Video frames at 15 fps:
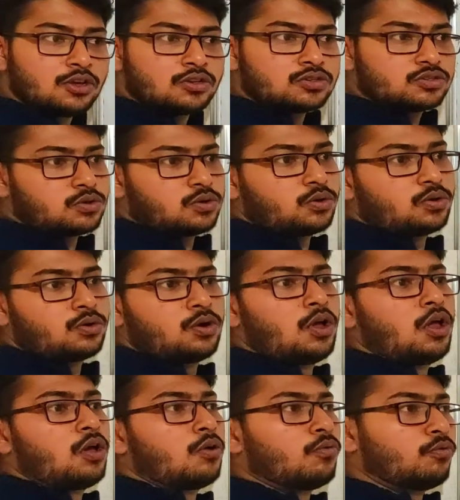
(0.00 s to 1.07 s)

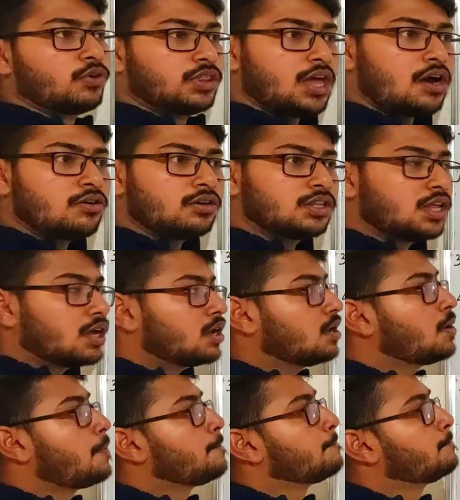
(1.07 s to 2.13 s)
So without
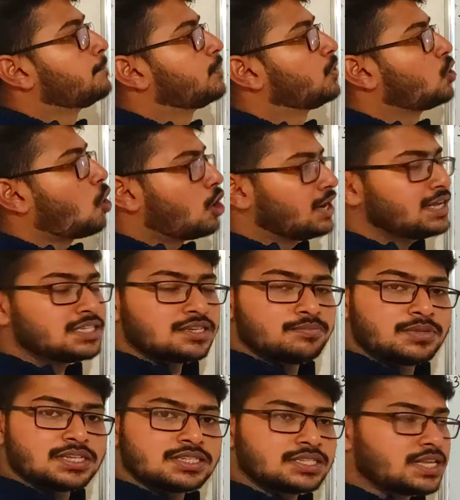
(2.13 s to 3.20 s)
the knowledge
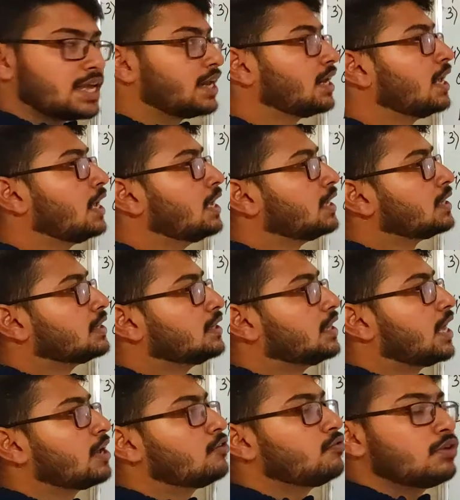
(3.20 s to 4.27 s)
of the cell,
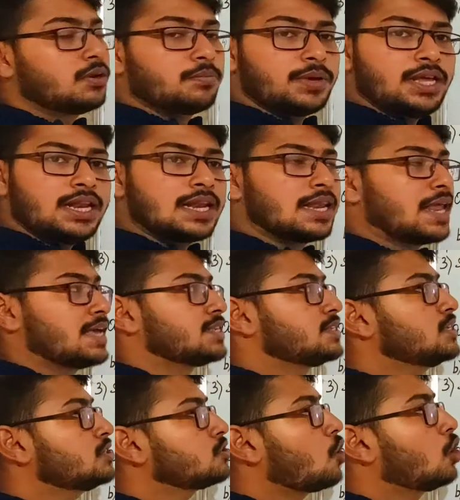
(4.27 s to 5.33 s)
there will be
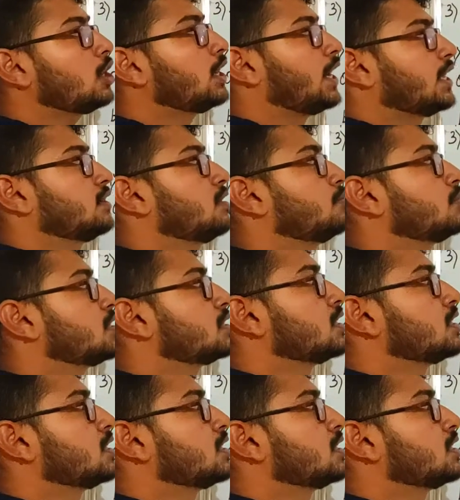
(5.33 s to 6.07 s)
lysis or death of the